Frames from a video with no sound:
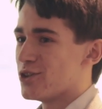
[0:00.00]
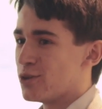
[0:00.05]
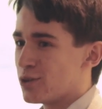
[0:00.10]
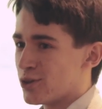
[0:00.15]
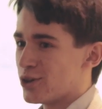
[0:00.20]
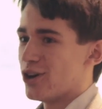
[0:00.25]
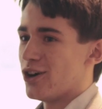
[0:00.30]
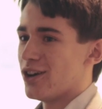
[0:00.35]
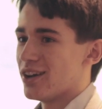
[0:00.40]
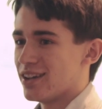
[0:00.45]
who
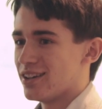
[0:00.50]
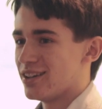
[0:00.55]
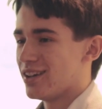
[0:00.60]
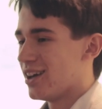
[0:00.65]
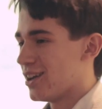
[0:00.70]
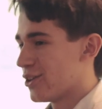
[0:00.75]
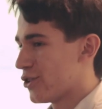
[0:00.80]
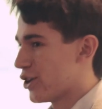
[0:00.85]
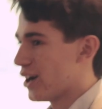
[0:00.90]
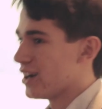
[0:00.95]
you're not, and
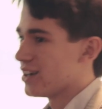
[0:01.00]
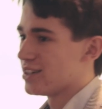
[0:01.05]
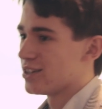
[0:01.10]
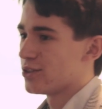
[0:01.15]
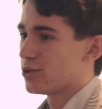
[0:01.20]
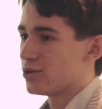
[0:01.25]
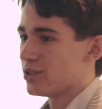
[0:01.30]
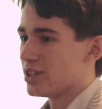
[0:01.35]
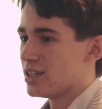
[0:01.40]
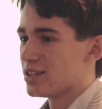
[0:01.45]

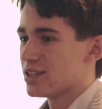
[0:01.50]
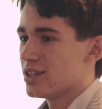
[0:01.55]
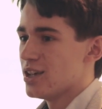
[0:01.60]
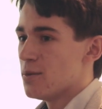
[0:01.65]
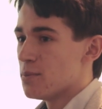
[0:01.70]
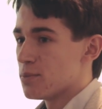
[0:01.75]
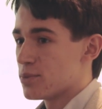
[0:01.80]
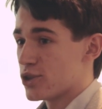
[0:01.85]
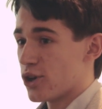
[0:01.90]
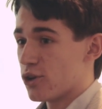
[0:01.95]
creating all these
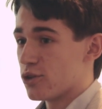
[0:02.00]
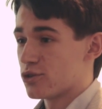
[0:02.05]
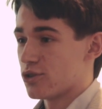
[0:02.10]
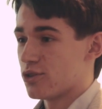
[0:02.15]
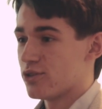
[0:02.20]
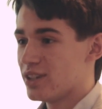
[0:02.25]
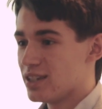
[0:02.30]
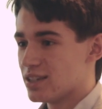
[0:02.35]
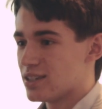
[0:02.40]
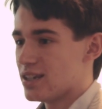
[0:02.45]
personas
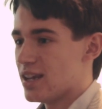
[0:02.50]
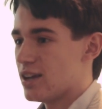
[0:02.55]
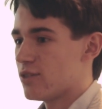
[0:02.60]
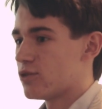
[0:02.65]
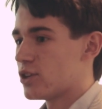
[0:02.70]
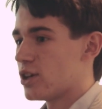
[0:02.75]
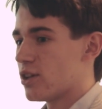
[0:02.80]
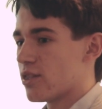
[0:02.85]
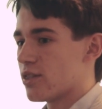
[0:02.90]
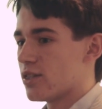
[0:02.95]
on the
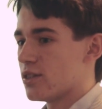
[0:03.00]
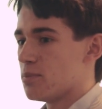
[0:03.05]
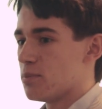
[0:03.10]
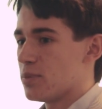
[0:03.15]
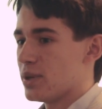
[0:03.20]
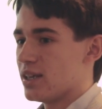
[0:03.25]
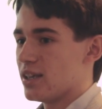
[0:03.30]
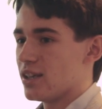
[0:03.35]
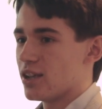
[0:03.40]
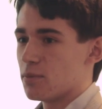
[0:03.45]
internet rather than
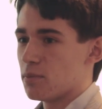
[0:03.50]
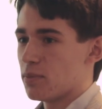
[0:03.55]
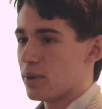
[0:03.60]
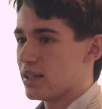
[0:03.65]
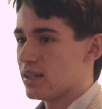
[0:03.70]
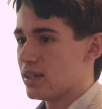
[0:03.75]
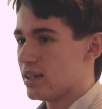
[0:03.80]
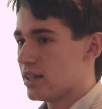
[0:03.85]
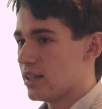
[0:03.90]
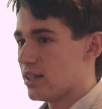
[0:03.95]
being
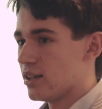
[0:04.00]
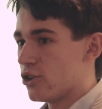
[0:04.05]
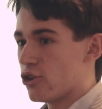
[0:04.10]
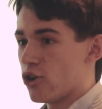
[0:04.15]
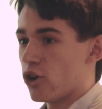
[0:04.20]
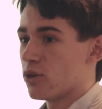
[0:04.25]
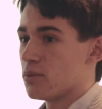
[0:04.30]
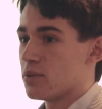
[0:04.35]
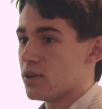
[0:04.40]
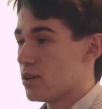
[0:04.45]
completely
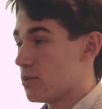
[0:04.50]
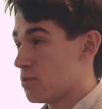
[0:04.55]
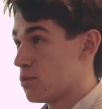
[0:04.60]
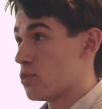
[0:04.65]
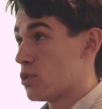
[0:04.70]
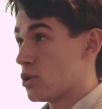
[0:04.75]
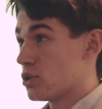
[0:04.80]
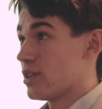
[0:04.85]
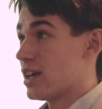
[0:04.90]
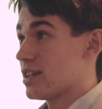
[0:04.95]
anonymous.
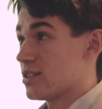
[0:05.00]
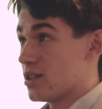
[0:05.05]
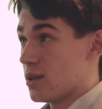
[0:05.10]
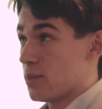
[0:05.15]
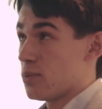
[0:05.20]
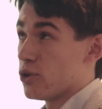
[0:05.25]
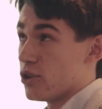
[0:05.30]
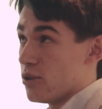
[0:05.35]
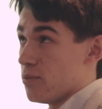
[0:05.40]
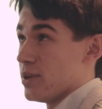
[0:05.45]
Well, that's the
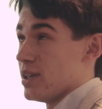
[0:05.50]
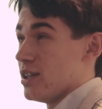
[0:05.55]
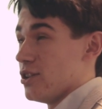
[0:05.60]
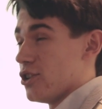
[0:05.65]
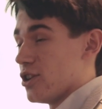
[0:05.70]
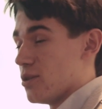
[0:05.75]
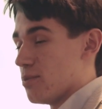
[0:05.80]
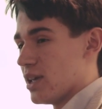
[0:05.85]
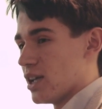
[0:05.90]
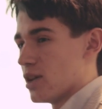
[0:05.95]
point of being.
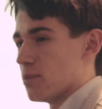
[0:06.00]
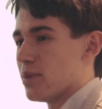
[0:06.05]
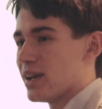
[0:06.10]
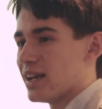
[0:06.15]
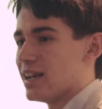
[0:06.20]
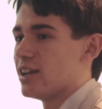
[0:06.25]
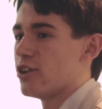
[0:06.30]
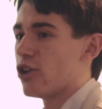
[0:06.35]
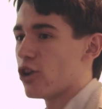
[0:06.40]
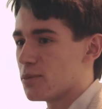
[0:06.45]
You can be
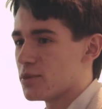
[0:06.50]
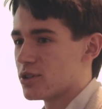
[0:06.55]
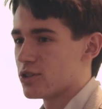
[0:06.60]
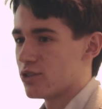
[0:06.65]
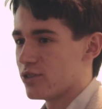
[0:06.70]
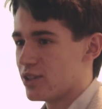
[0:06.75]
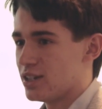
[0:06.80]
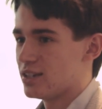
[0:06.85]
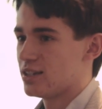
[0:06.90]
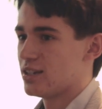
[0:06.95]
completely
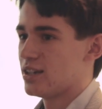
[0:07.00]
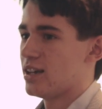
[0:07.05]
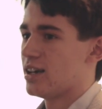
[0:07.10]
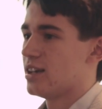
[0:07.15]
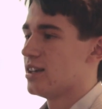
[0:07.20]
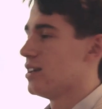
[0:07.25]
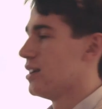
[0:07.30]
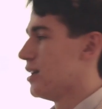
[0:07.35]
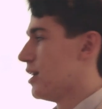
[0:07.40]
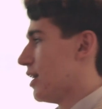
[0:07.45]
anonymous on the
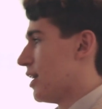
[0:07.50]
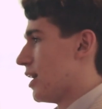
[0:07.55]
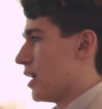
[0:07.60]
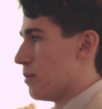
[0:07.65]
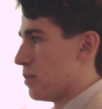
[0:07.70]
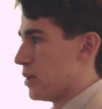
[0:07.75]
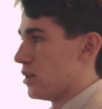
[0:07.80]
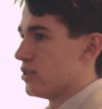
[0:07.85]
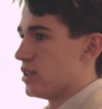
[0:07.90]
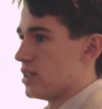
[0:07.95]
internet
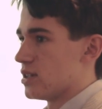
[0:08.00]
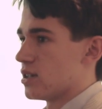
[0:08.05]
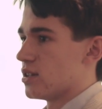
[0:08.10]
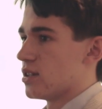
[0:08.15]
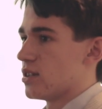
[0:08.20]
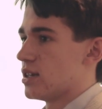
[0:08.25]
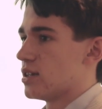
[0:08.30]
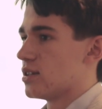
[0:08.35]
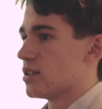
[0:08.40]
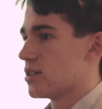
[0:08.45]
and build these
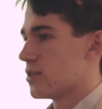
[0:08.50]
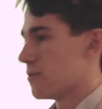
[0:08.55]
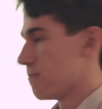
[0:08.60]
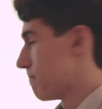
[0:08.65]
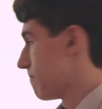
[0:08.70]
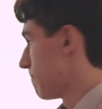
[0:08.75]
kind of things.